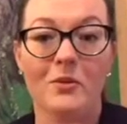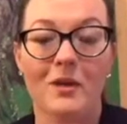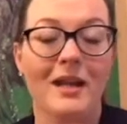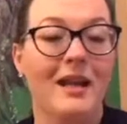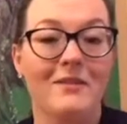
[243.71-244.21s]

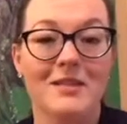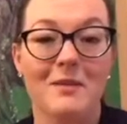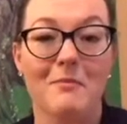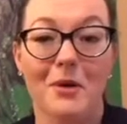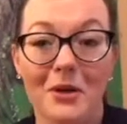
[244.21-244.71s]
I can't even say
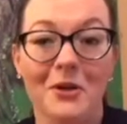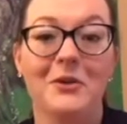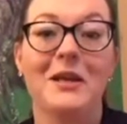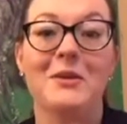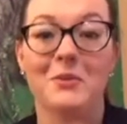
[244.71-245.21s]

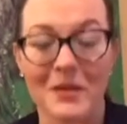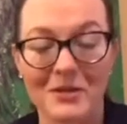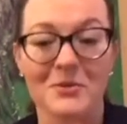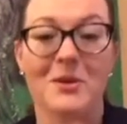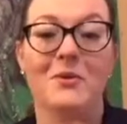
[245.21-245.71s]
Mercury
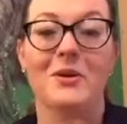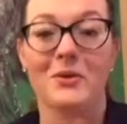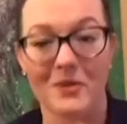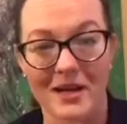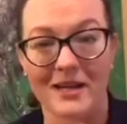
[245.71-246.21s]

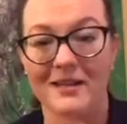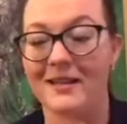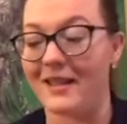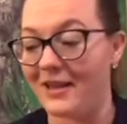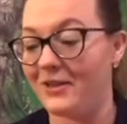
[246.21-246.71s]
retrograde.
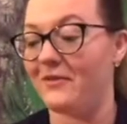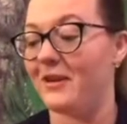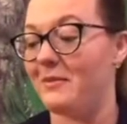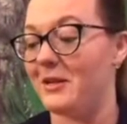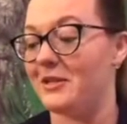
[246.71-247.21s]
Thank you
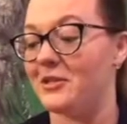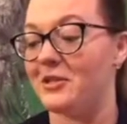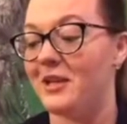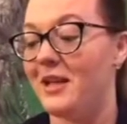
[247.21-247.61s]
very much.